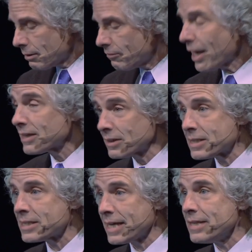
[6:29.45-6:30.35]

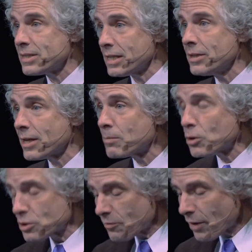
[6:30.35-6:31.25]
violent states in their
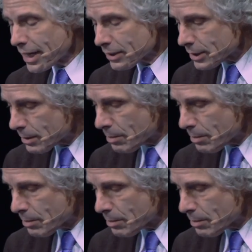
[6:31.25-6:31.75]
most violent